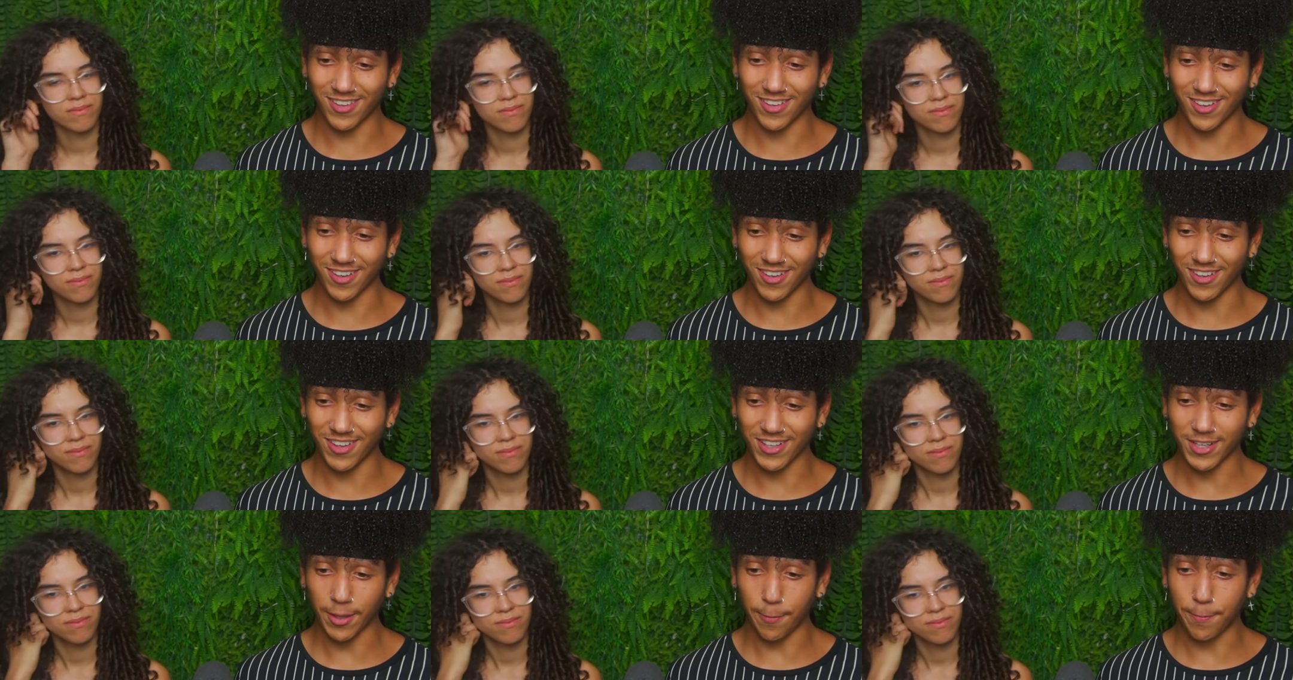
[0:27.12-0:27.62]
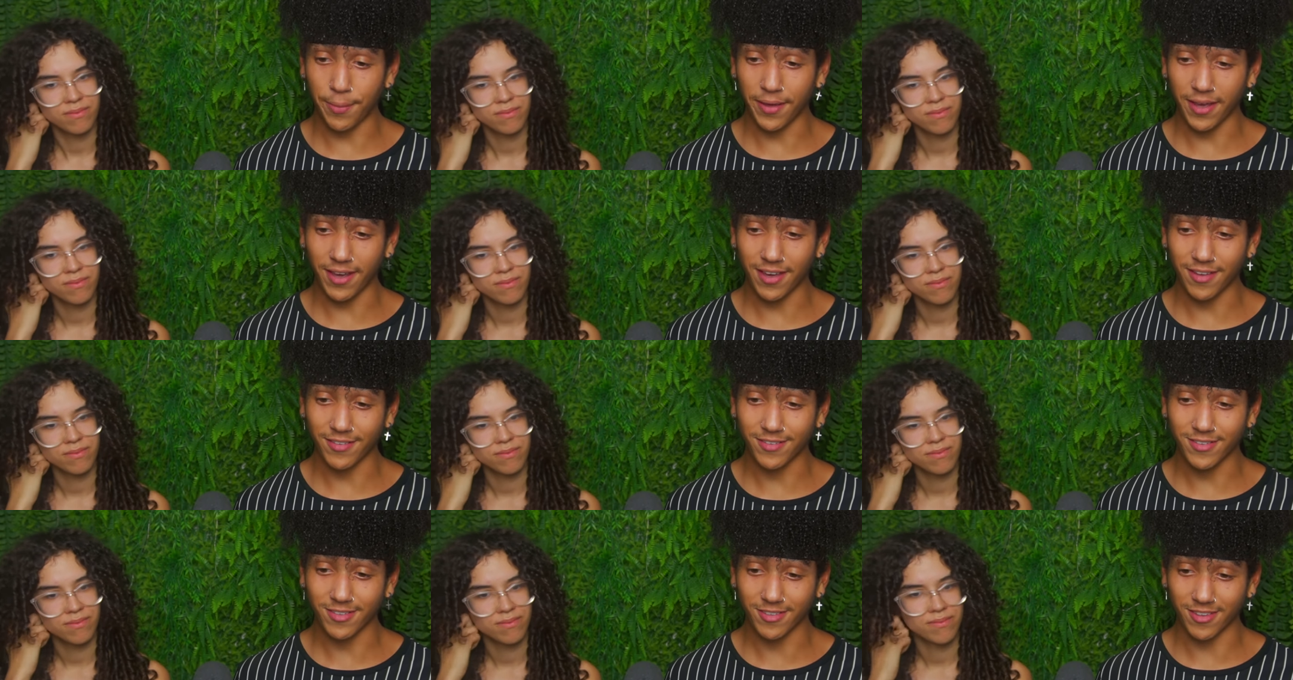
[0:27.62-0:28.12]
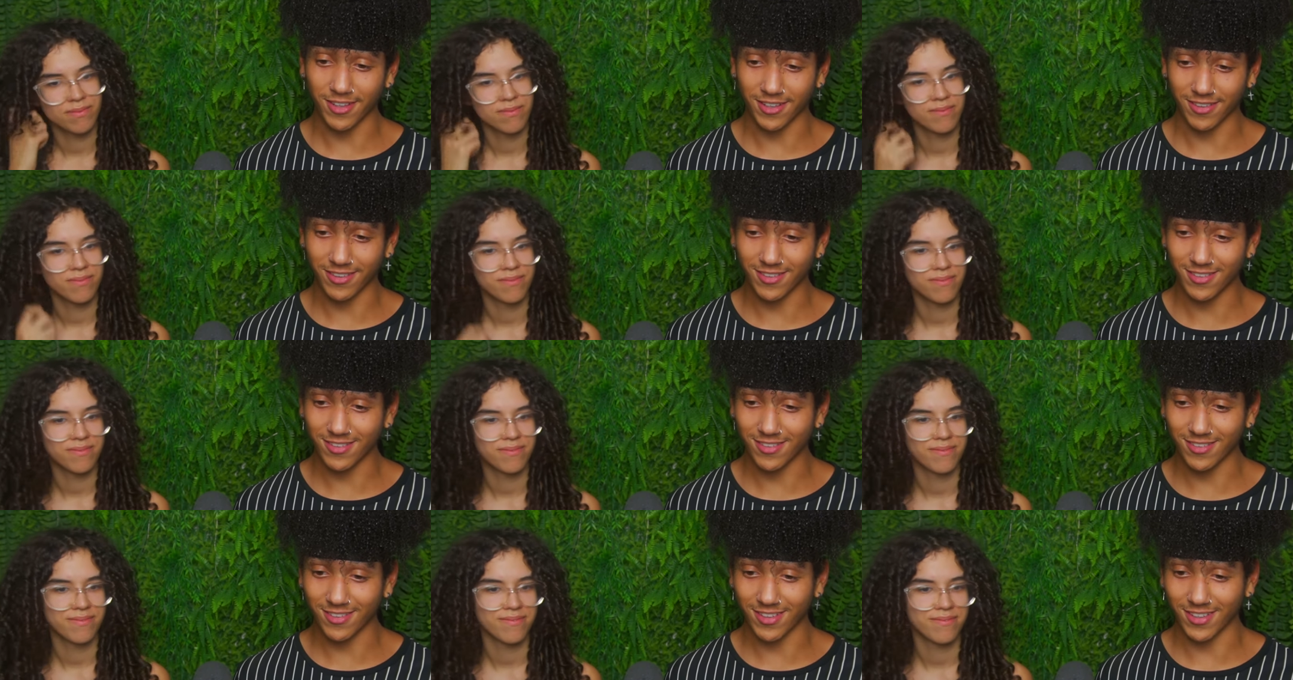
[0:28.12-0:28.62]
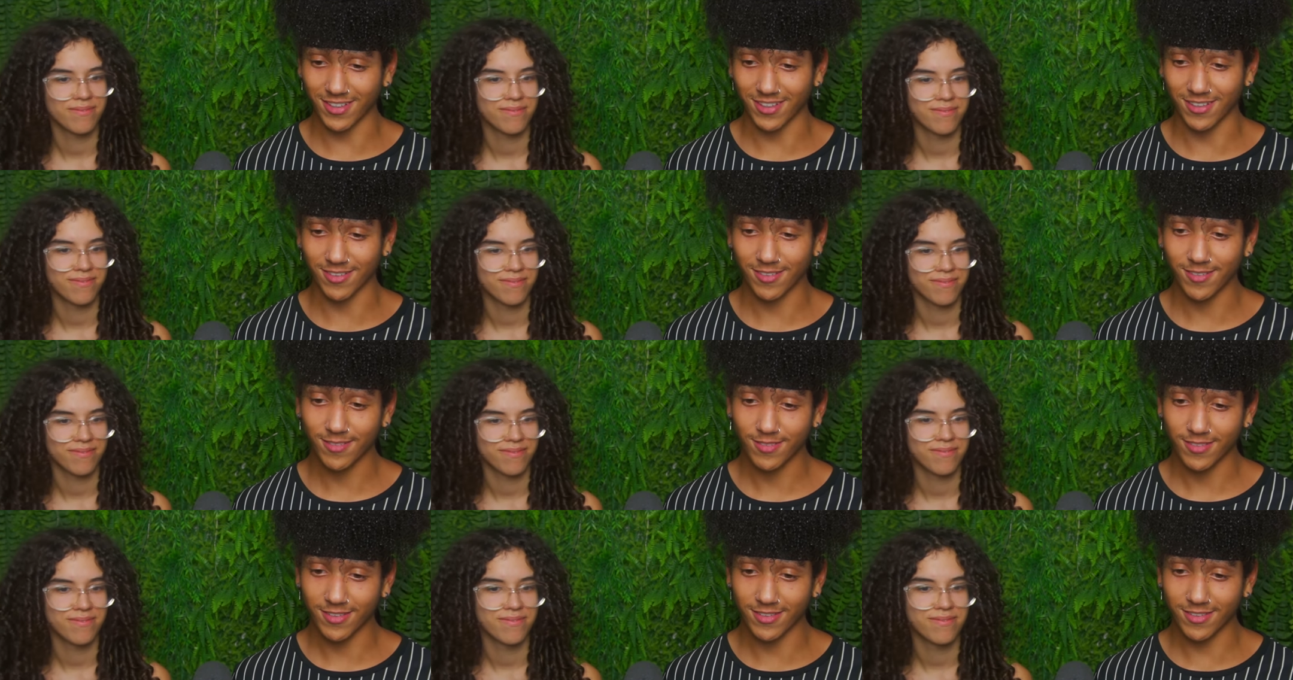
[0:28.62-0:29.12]
Speaker 1: they're on like a pass, so like this is like
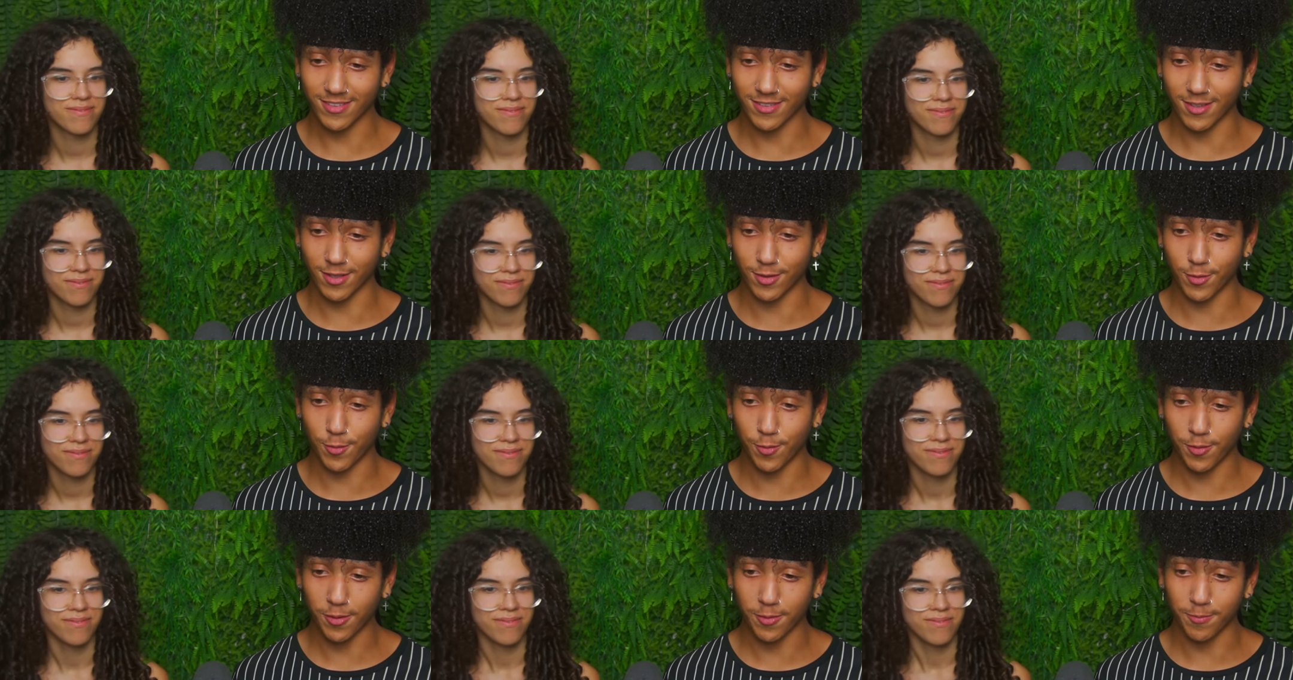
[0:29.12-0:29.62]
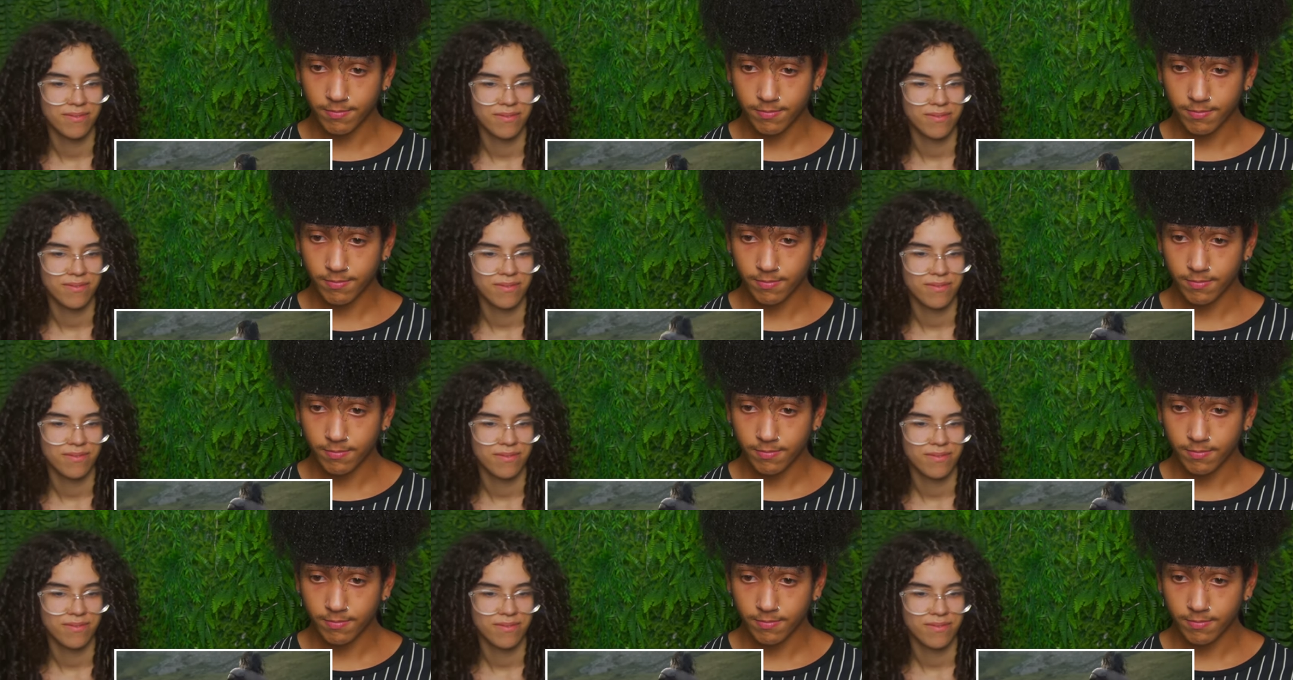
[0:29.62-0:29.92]
this is the norm.